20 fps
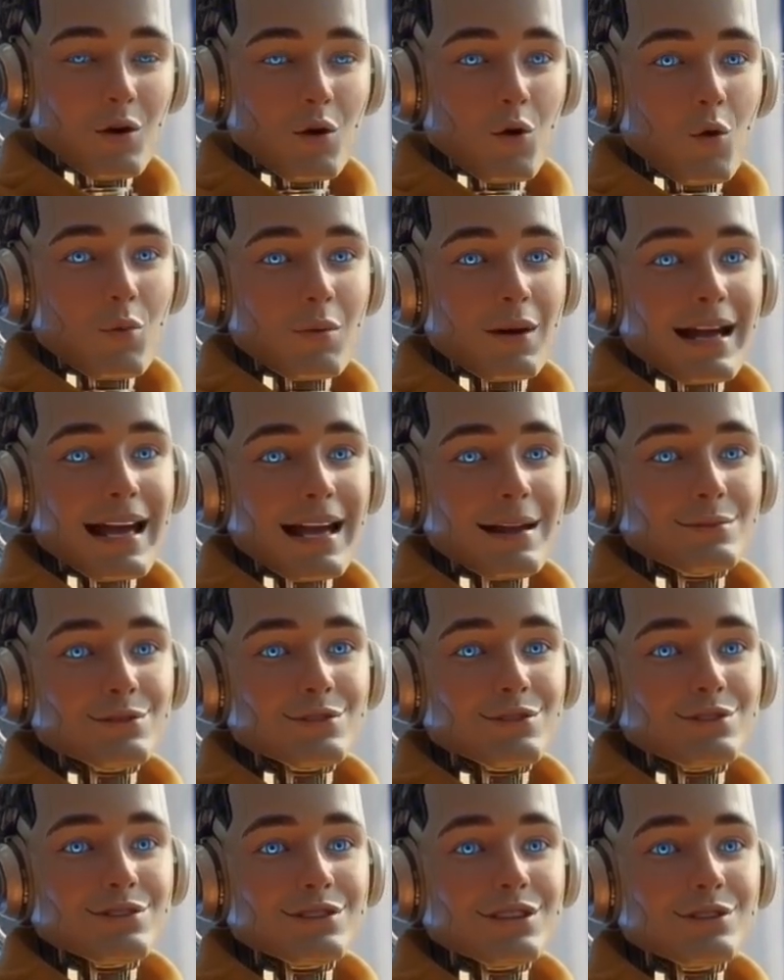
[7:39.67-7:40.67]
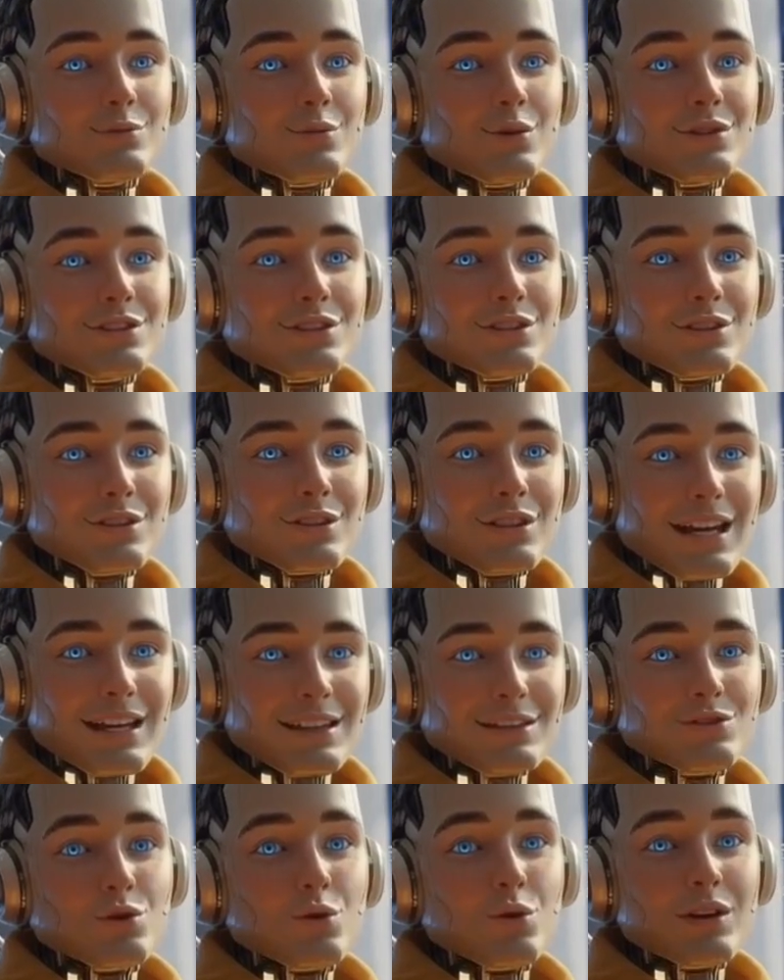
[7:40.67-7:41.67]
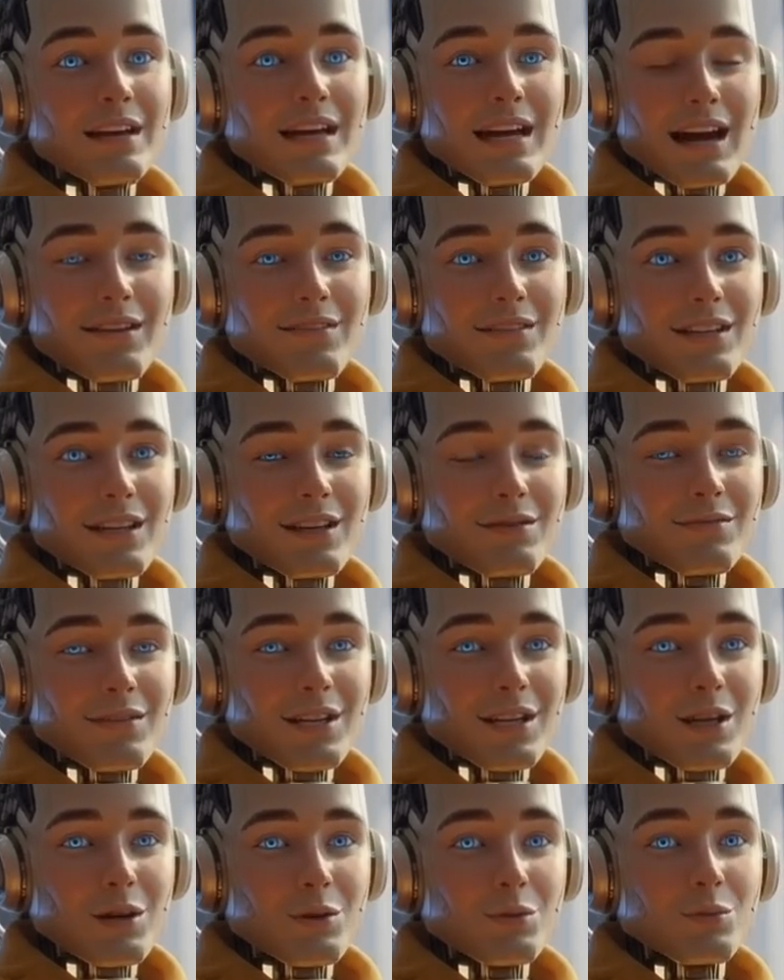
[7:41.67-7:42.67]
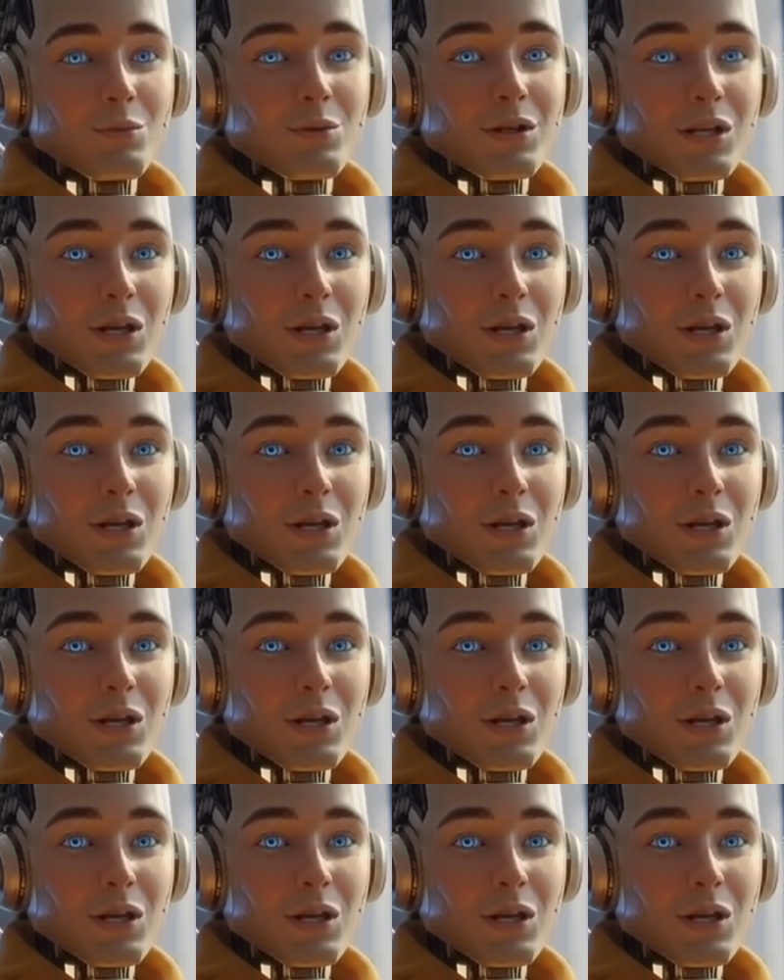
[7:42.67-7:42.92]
or perhaps you just want to create talking avatar videos